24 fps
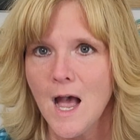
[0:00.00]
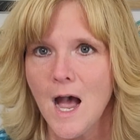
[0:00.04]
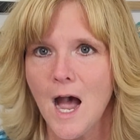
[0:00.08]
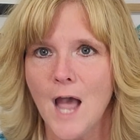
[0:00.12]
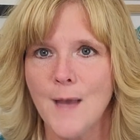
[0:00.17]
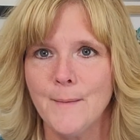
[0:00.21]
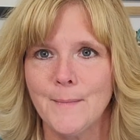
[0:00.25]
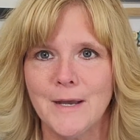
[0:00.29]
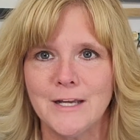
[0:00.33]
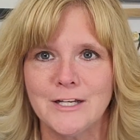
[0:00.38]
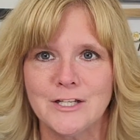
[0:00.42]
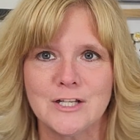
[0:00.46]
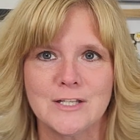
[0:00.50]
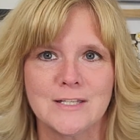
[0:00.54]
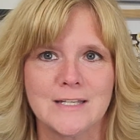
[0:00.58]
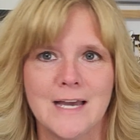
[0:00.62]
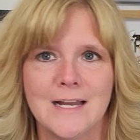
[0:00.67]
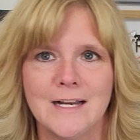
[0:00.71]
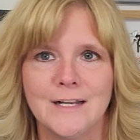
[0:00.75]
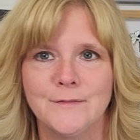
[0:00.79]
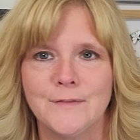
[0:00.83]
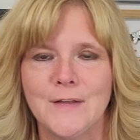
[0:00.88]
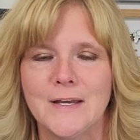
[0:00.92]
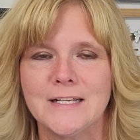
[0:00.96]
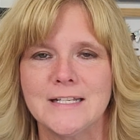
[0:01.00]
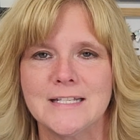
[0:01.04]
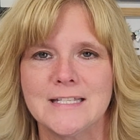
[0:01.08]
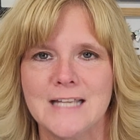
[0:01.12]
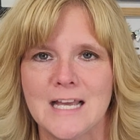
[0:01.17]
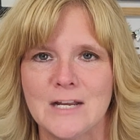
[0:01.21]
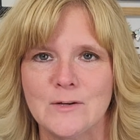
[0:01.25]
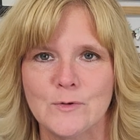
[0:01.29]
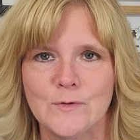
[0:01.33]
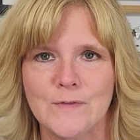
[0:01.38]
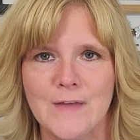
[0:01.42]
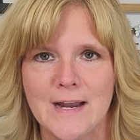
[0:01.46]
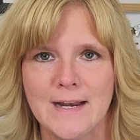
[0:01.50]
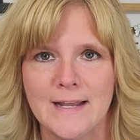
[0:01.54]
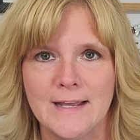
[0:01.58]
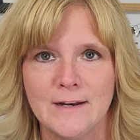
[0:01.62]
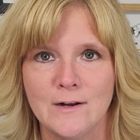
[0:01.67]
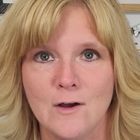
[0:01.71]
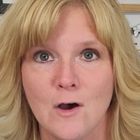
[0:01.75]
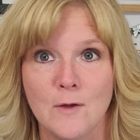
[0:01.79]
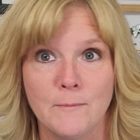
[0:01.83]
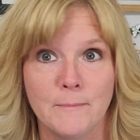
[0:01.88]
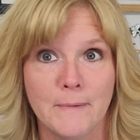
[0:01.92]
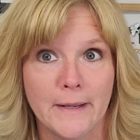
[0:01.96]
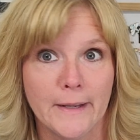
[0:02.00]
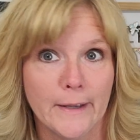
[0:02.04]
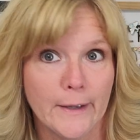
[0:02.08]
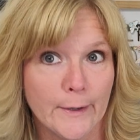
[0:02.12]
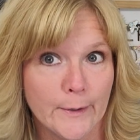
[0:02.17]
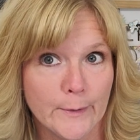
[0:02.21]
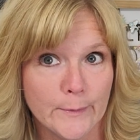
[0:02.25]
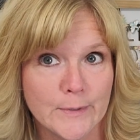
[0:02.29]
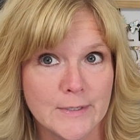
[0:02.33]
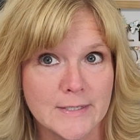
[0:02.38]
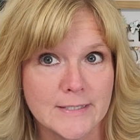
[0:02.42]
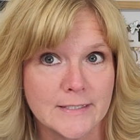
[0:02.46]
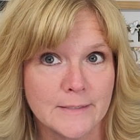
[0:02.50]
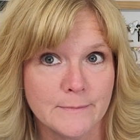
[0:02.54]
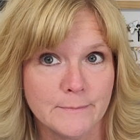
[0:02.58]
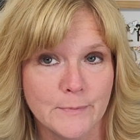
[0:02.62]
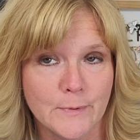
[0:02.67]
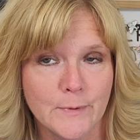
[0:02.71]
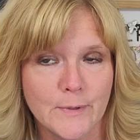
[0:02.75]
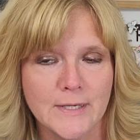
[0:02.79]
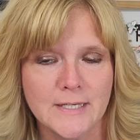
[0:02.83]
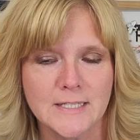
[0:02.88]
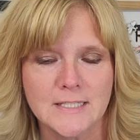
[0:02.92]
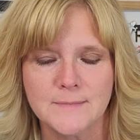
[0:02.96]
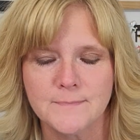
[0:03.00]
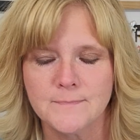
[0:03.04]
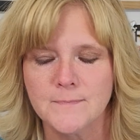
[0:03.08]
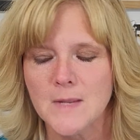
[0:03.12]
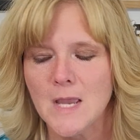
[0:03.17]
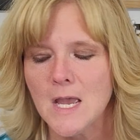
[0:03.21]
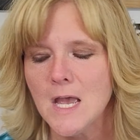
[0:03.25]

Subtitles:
I might just kind of like schedule that in on my own at some point.